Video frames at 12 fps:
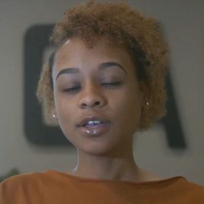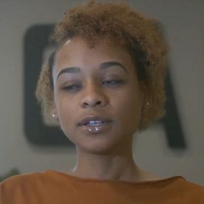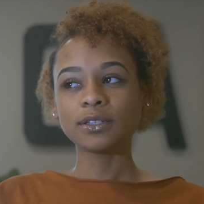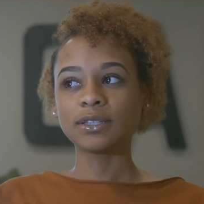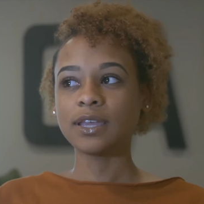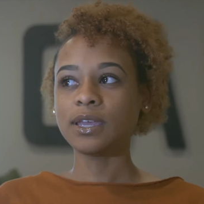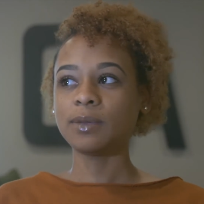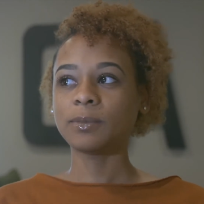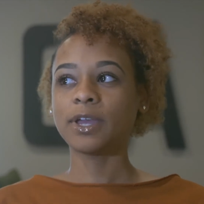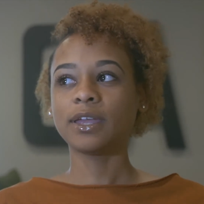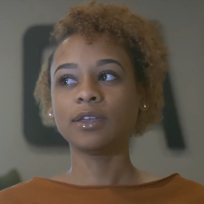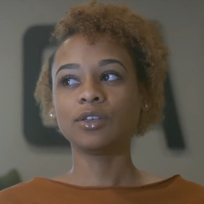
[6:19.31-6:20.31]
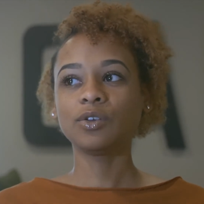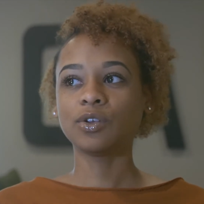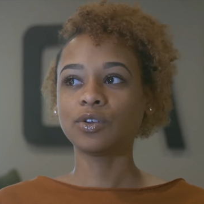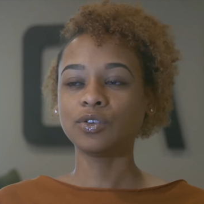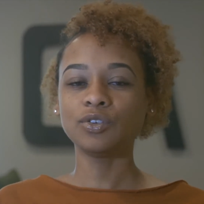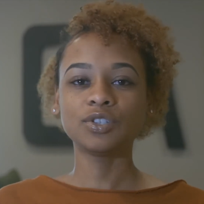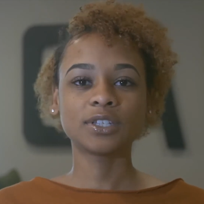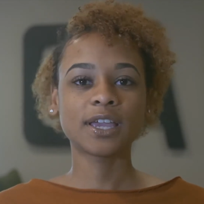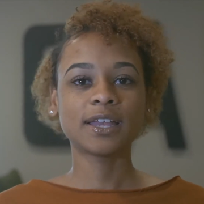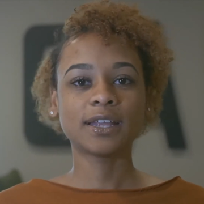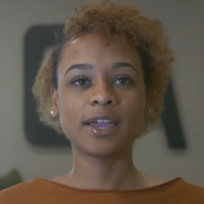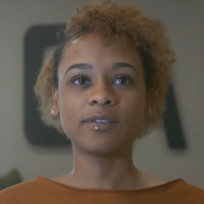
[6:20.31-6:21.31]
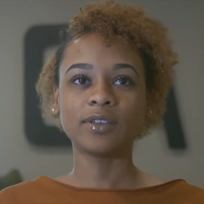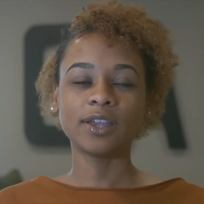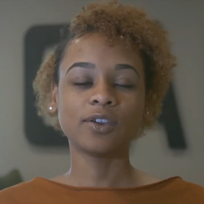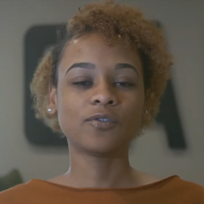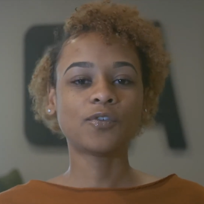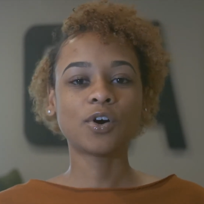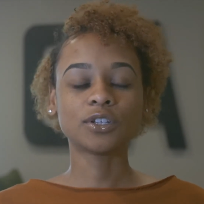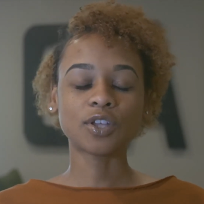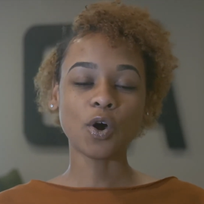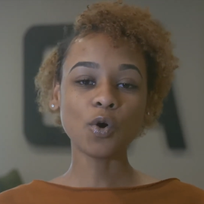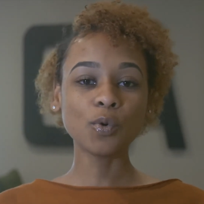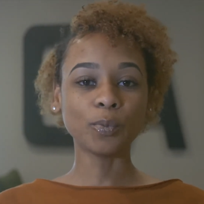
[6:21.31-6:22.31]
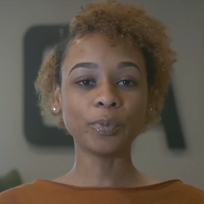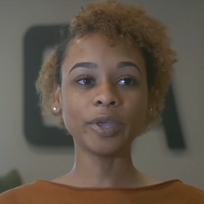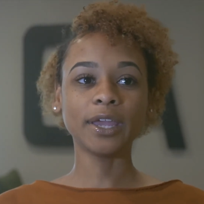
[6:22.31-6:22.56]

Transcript: the same, like, you know, you just kind of have like false hope.